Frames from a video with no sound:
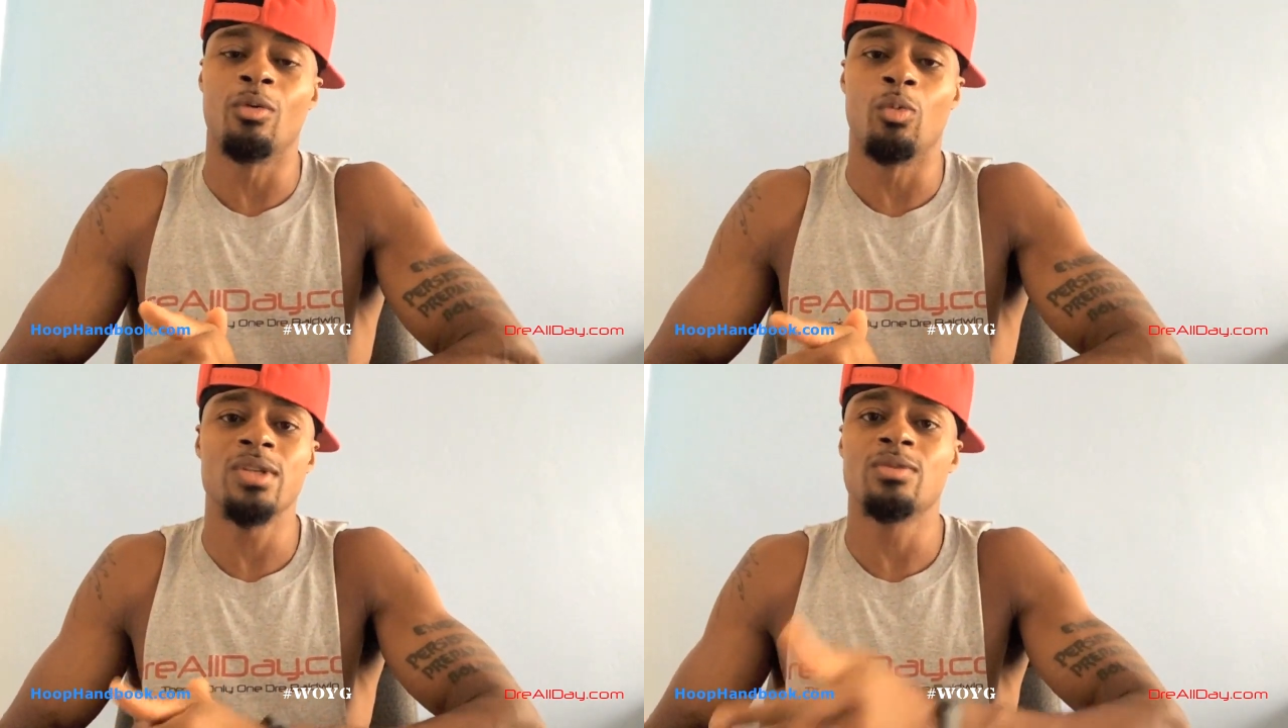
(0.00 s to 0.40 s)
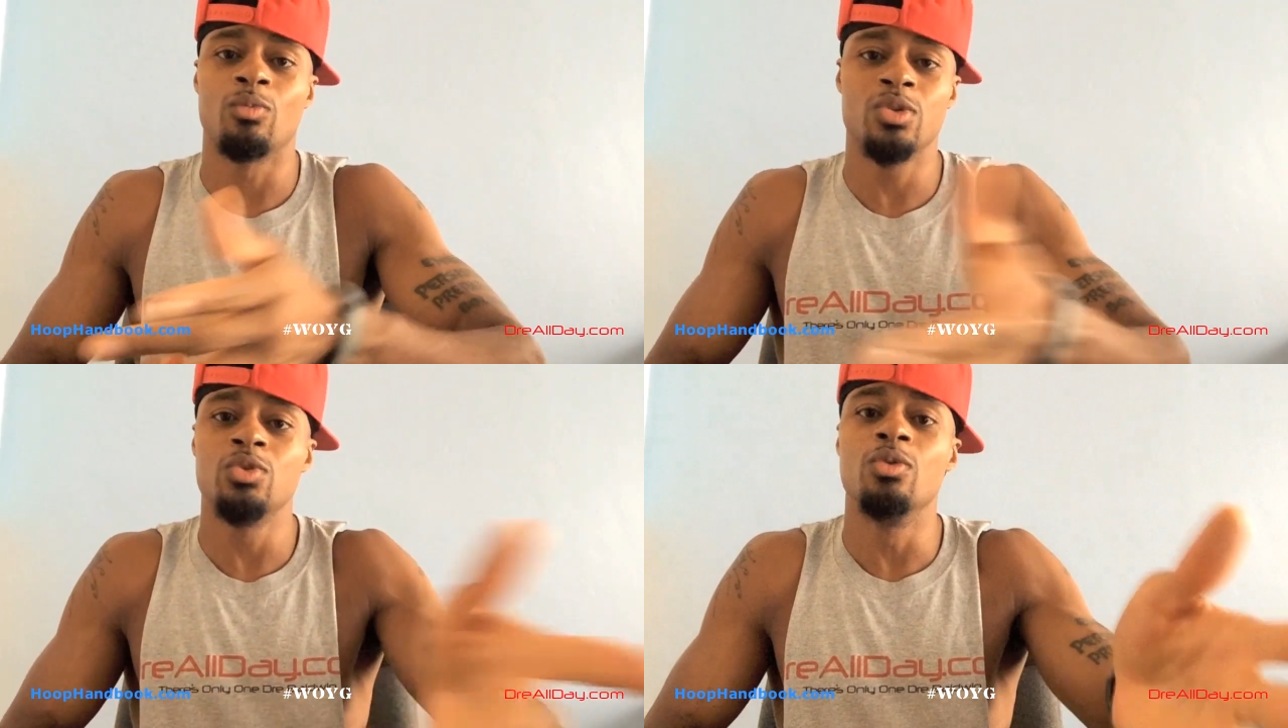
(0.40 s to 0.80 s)

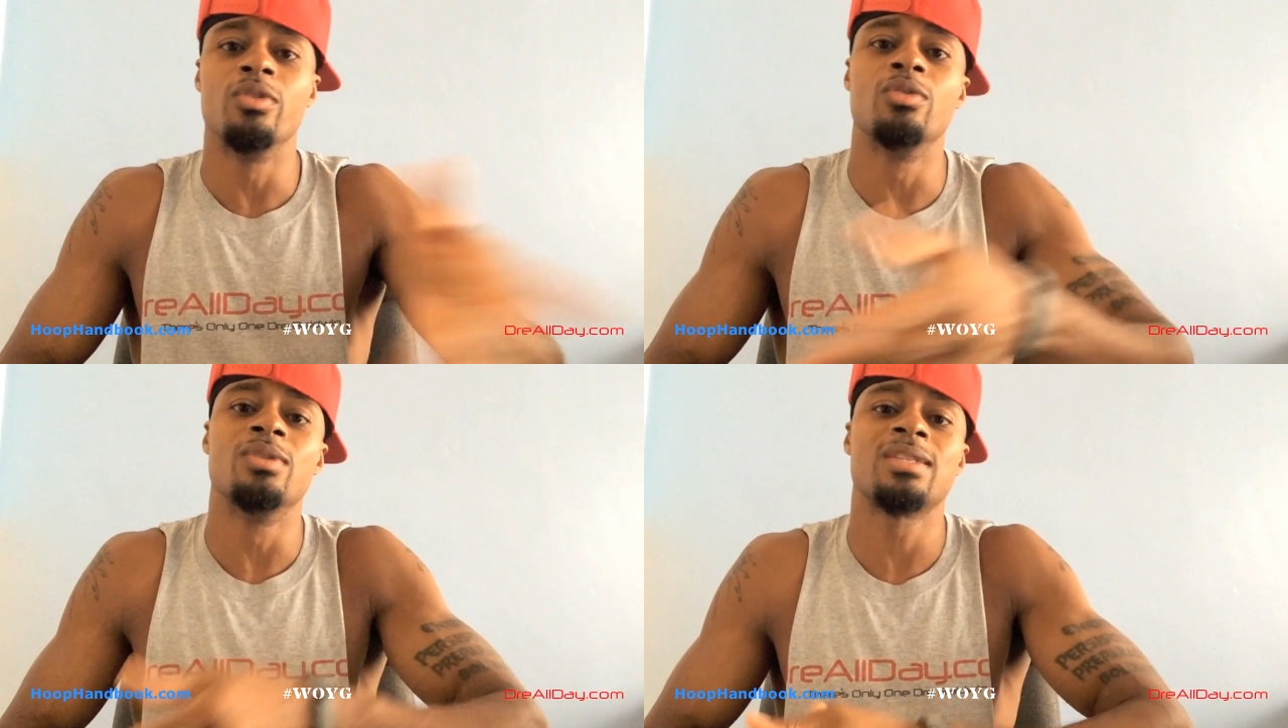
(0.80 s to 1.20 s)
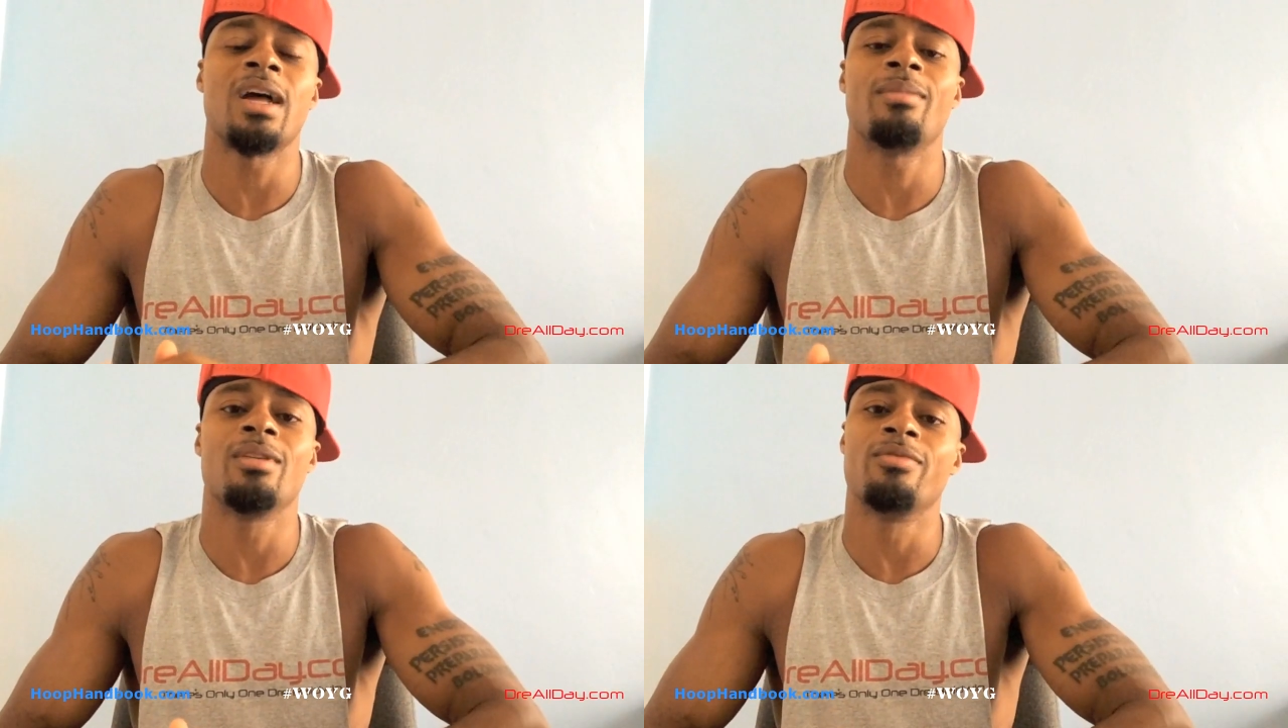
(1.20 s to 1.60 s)
What you going to do to
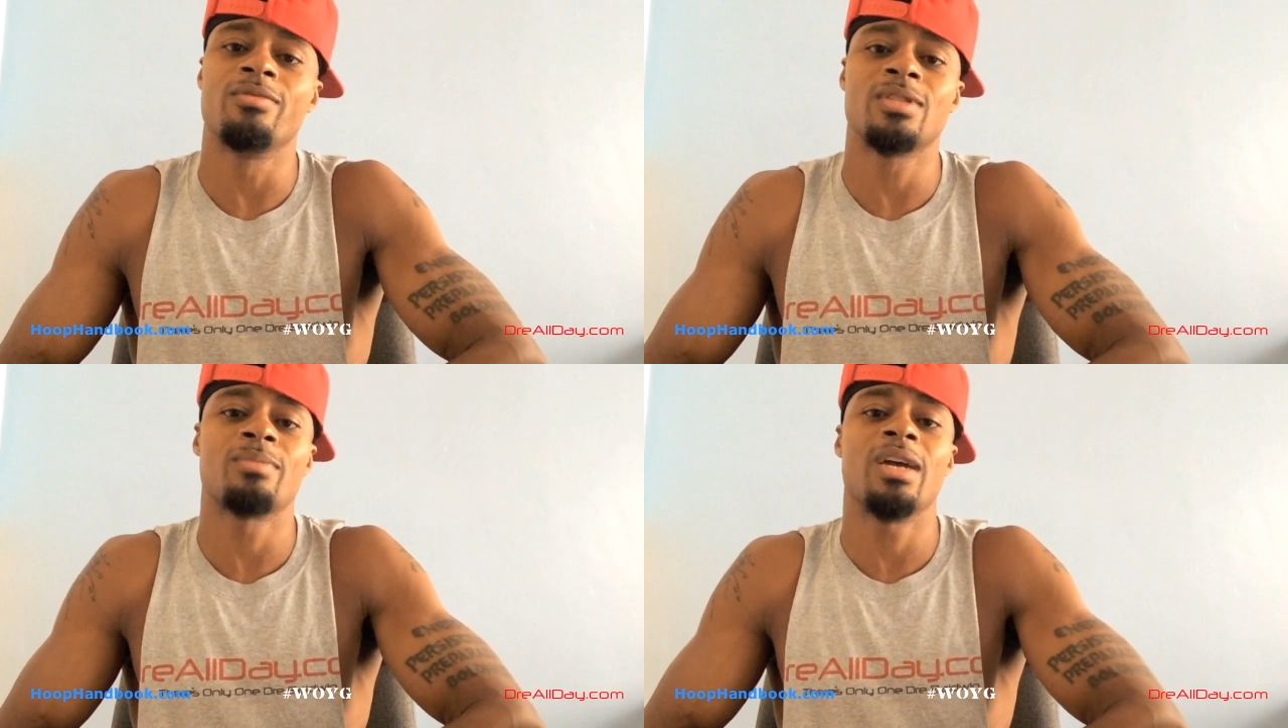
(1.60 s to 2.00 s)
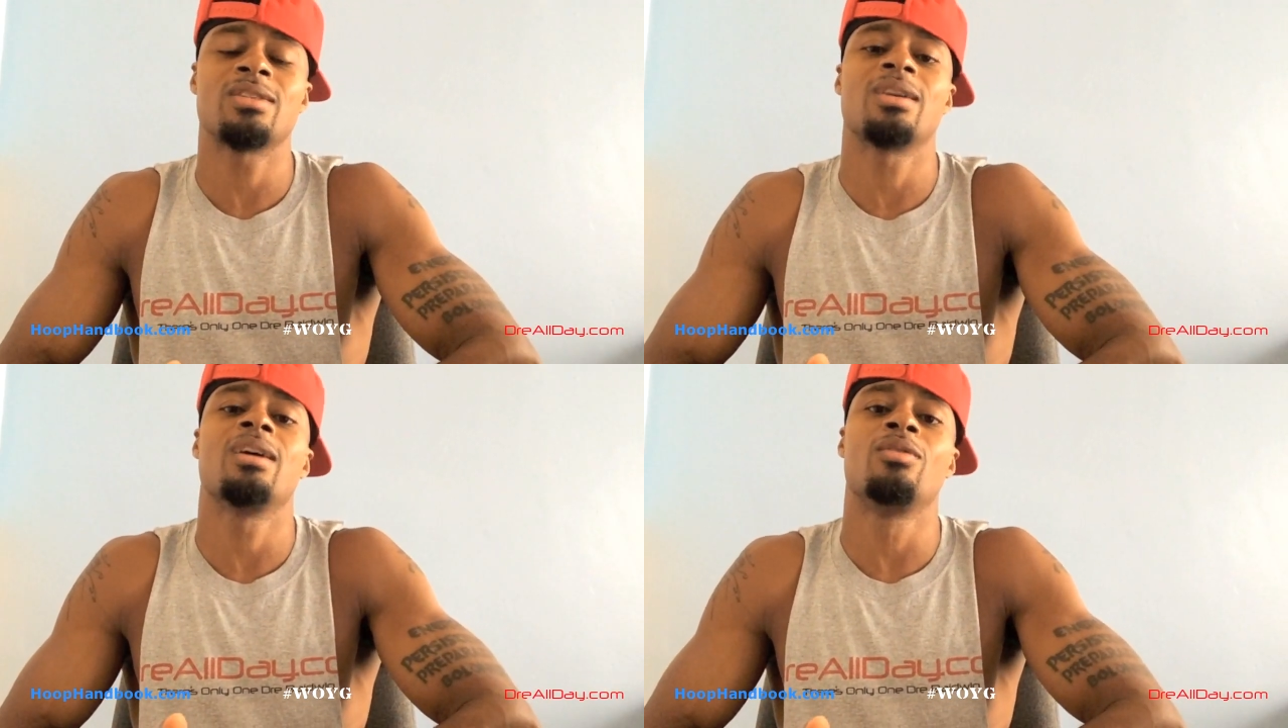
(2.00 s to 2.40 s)
stop them from
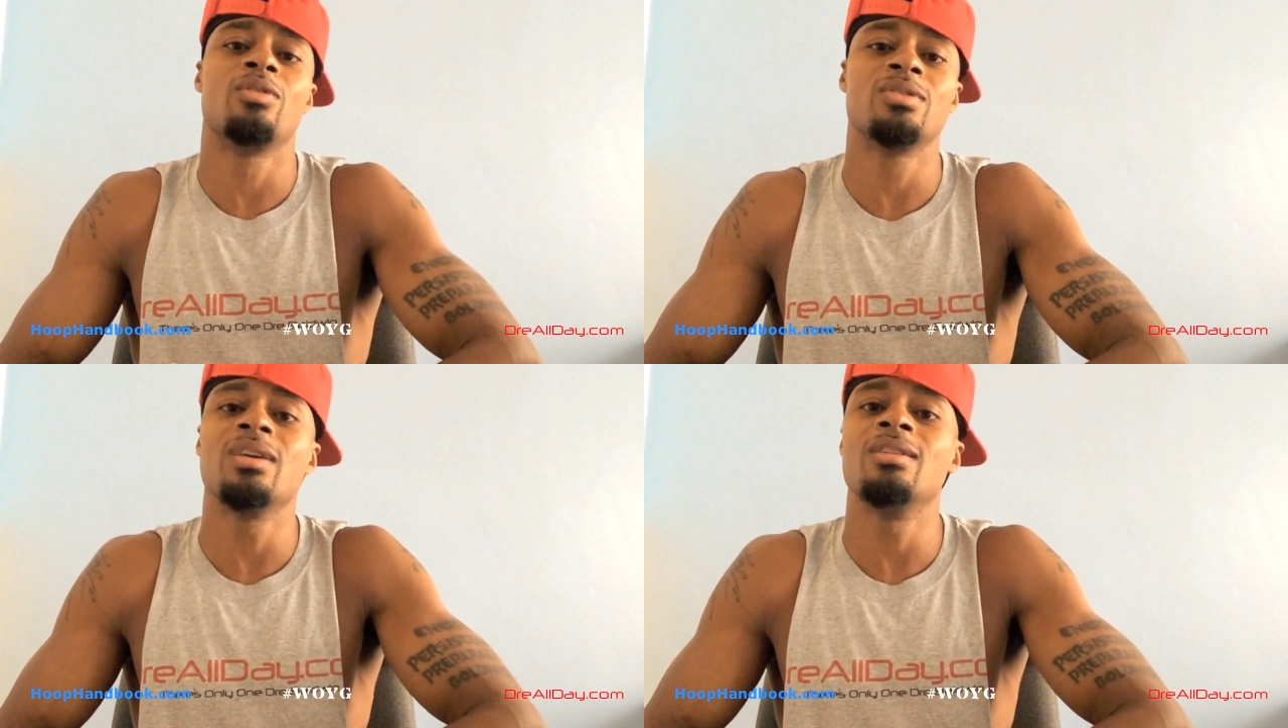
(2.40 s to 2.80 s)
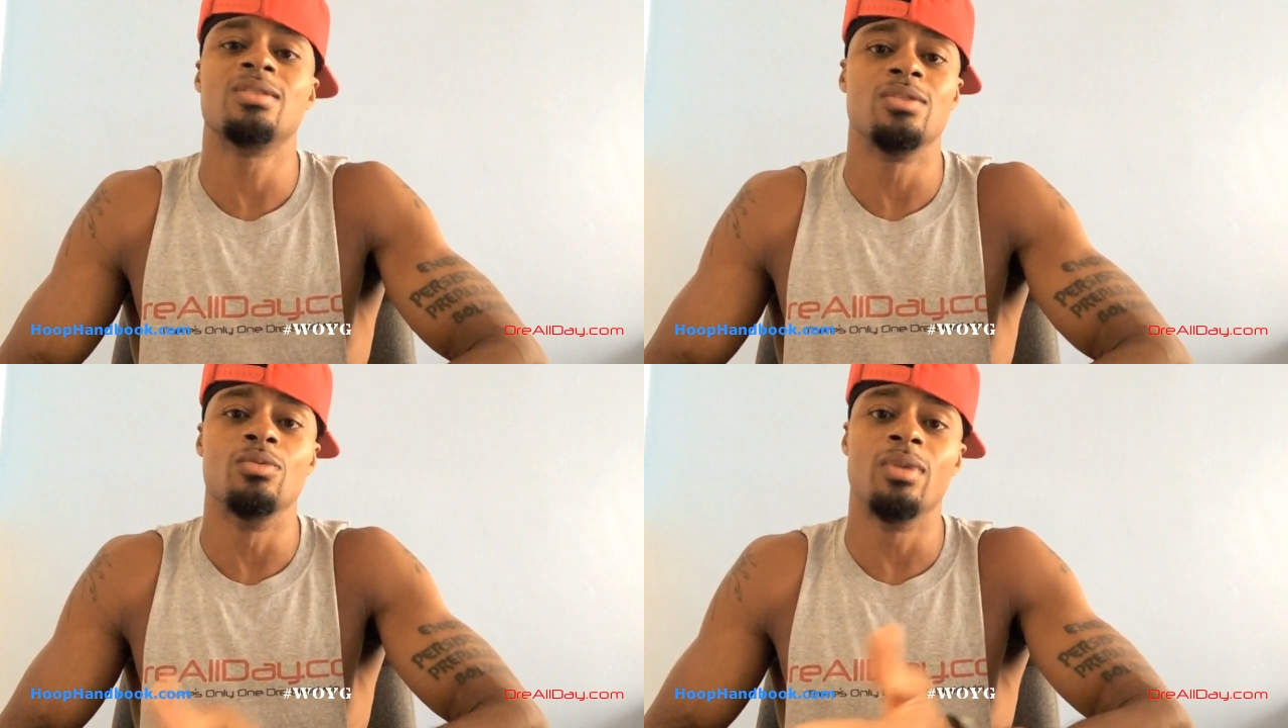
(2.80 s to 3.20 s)
smashing head on
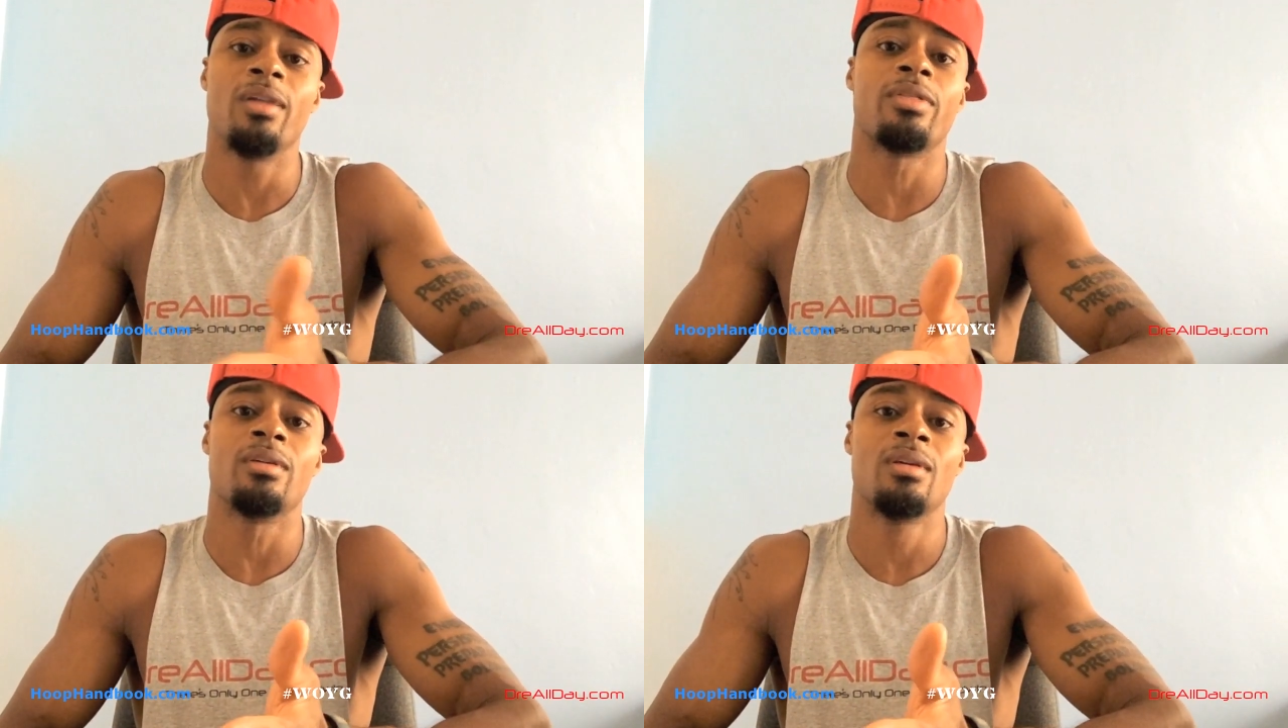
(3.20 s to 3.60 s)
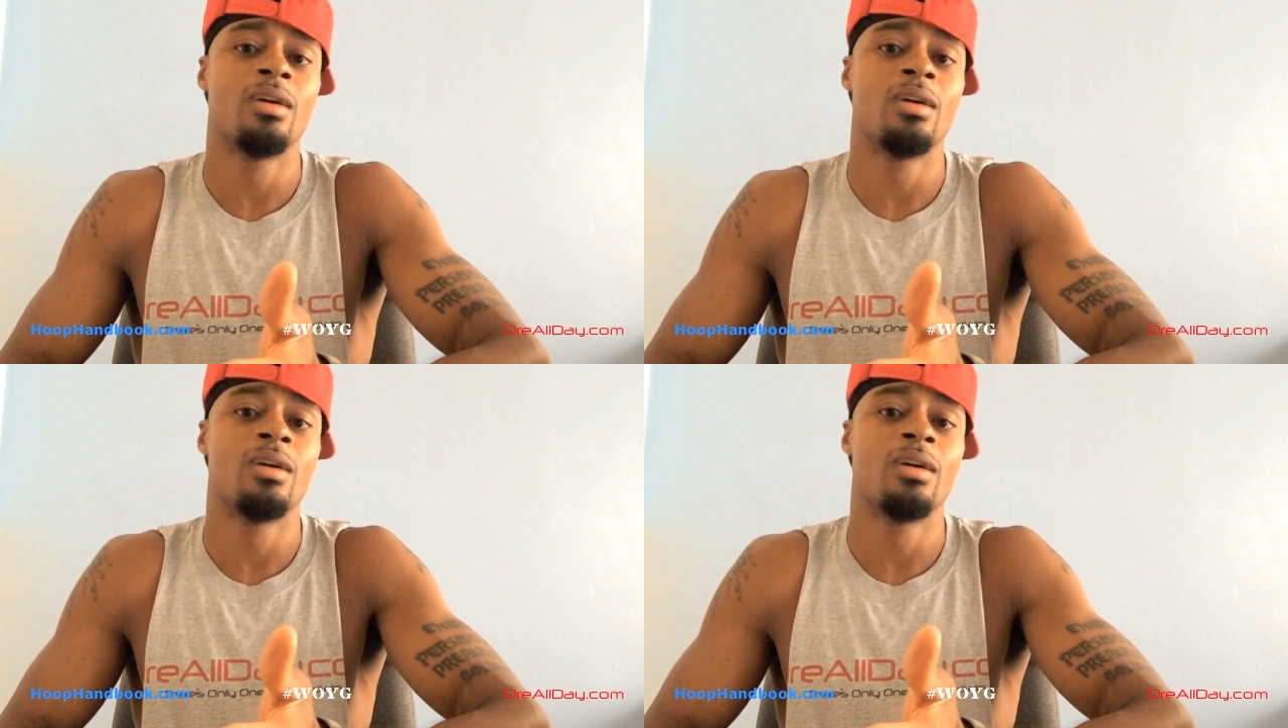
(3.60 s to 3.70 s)
into you? Nothing.